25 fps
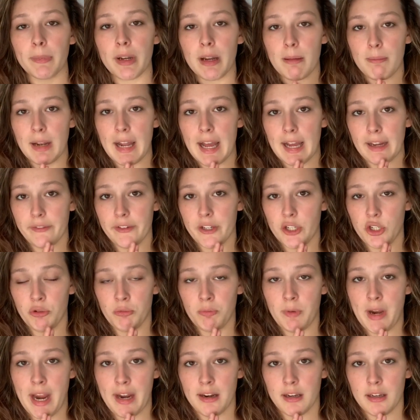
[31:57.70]
my Blackfish
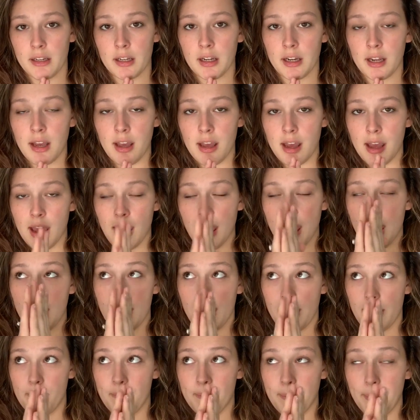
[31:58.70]
rant,
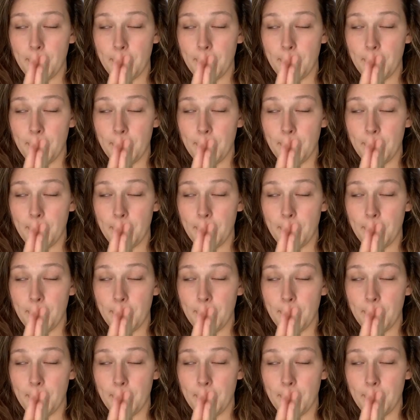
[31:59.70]
I